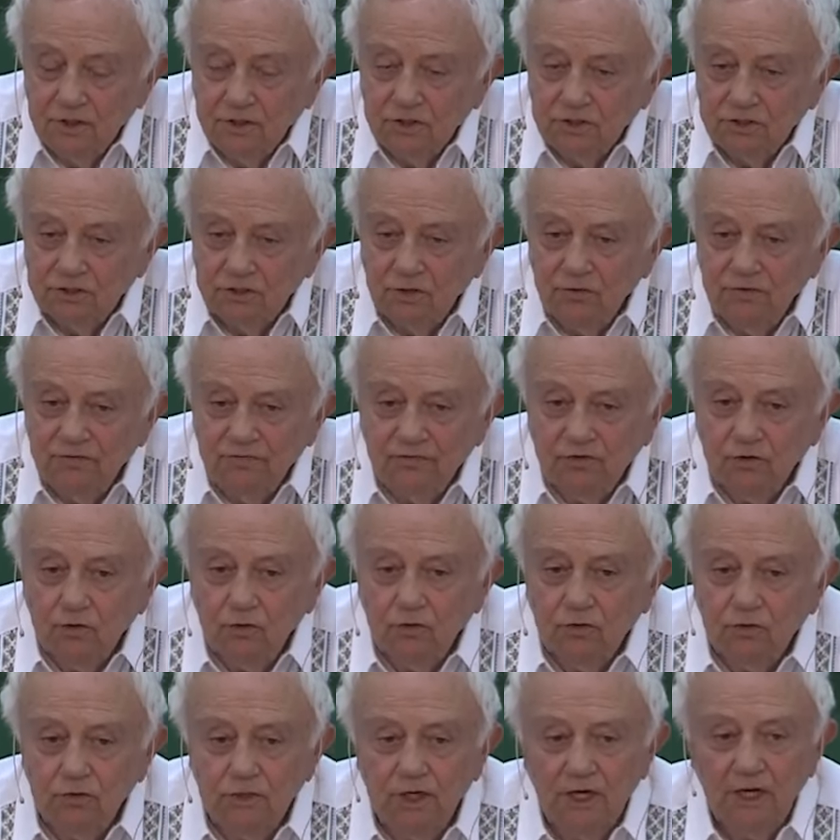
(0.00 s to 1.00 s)
So if you
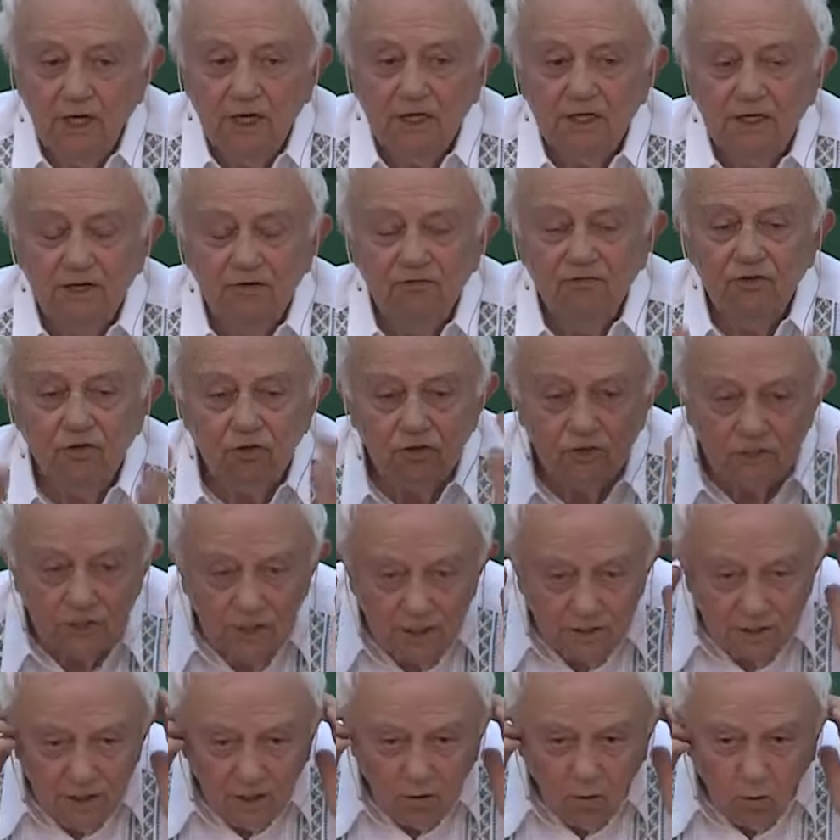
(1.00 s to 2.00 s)
connect, if you
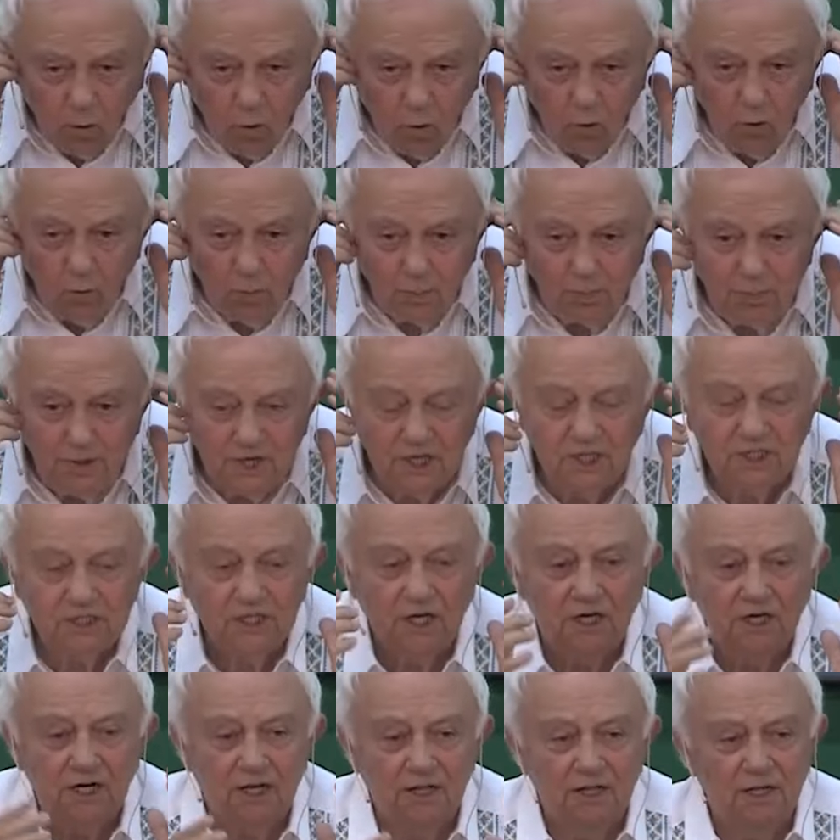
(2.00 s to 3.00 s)
see the whole
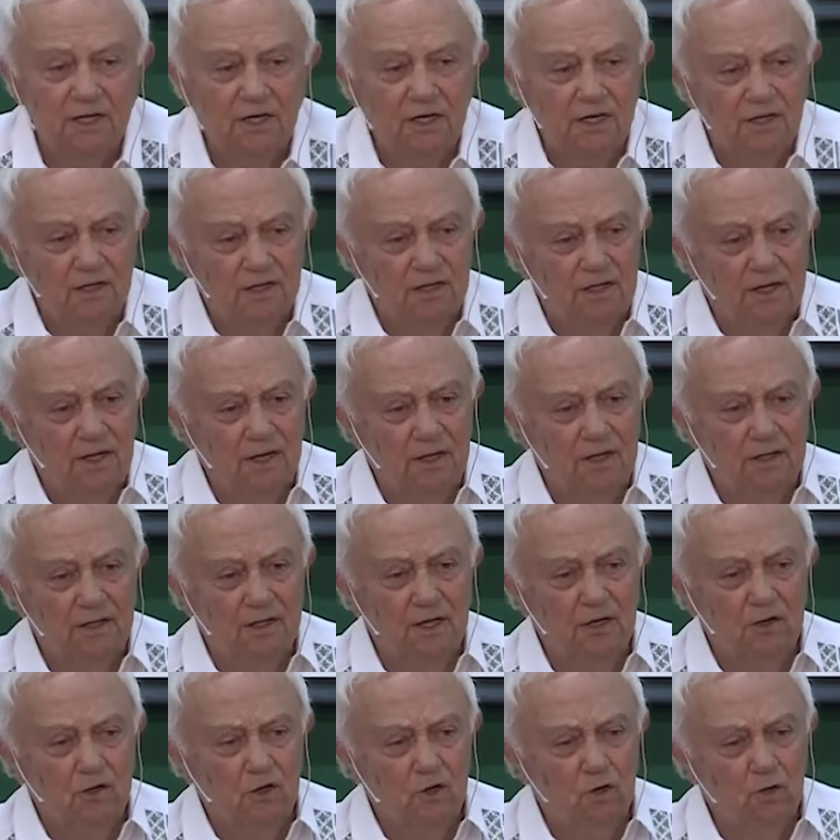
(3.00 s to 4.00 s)
picture, the, the,
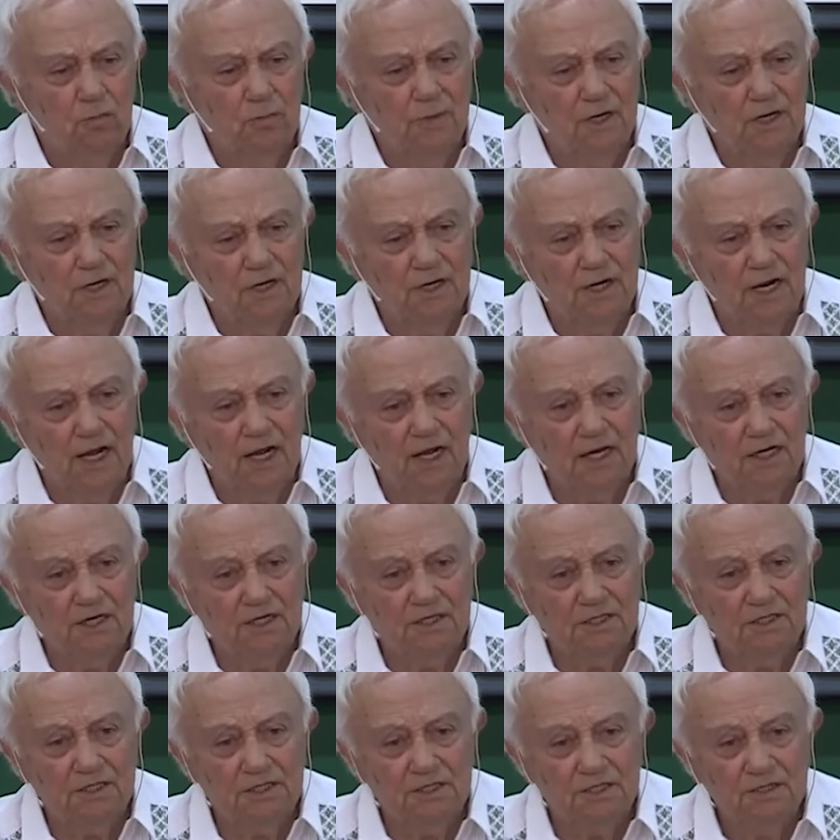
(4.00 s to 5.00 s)
the human
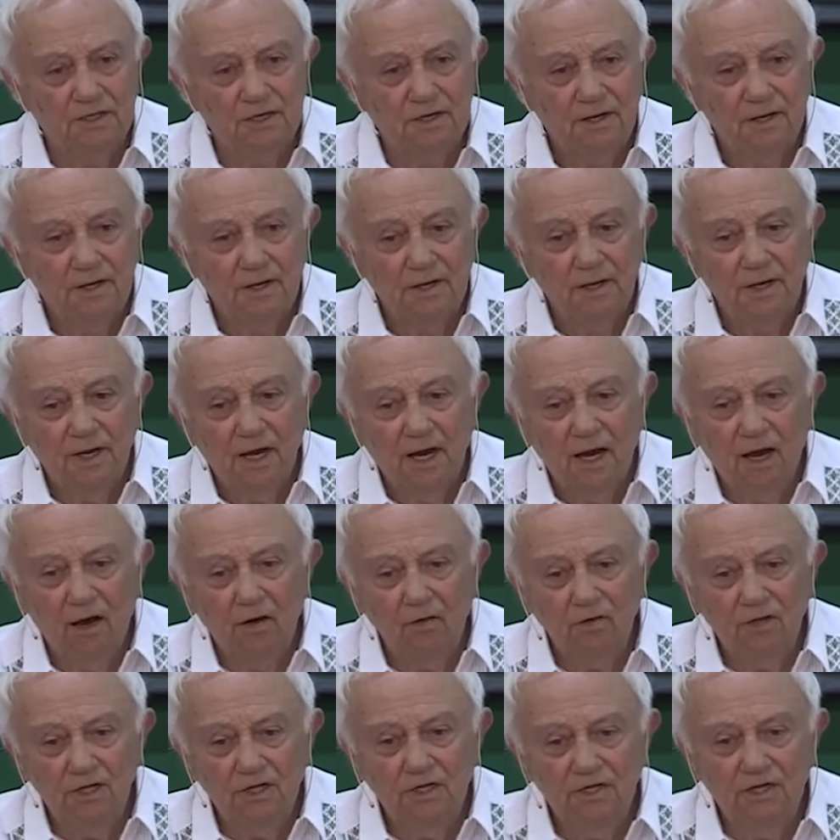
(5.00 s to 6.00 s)
race
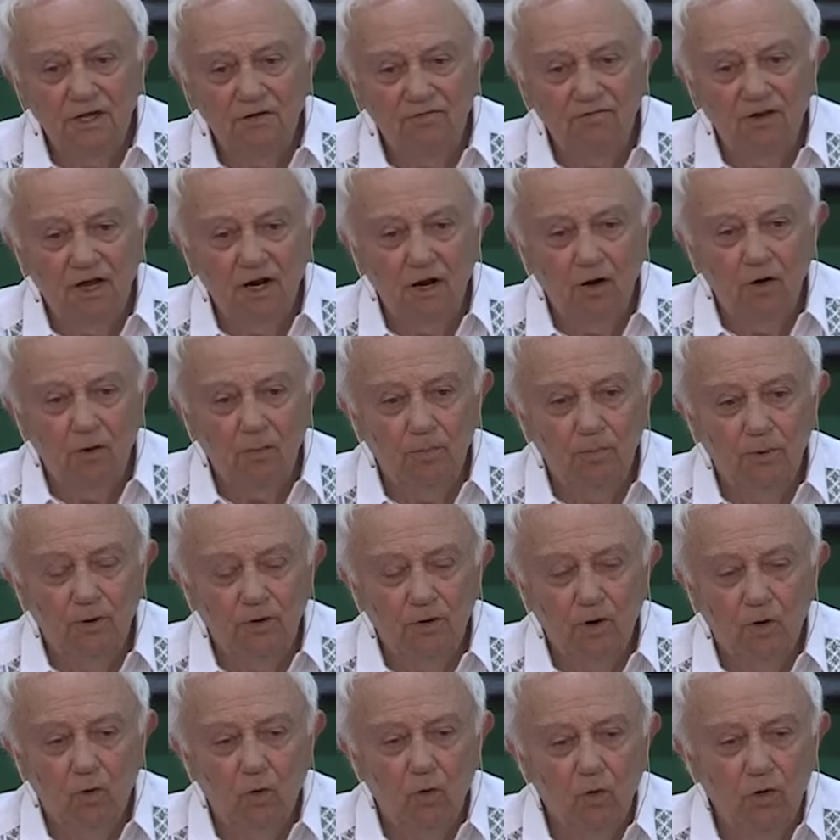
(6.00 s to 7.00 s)
how they develop,
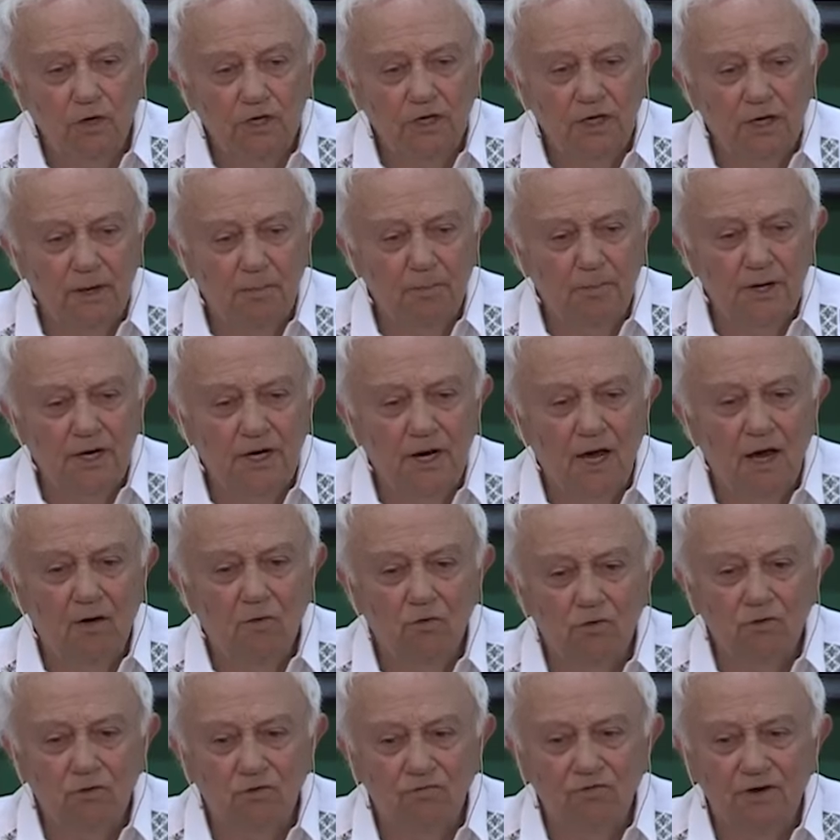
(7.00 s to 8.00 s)
what happened
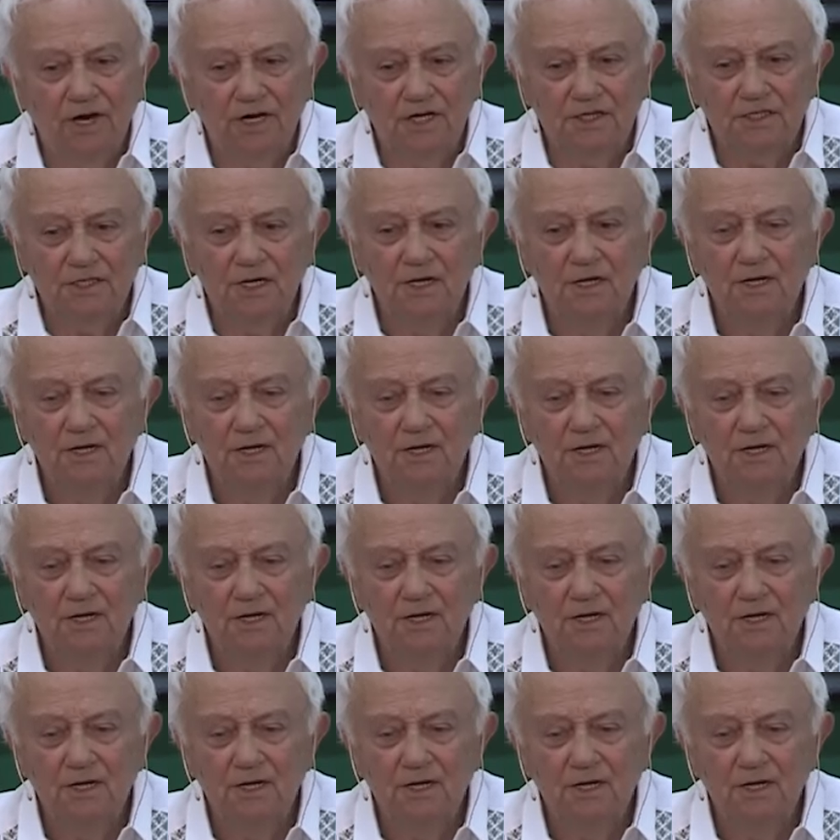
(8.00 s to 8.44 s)
out of us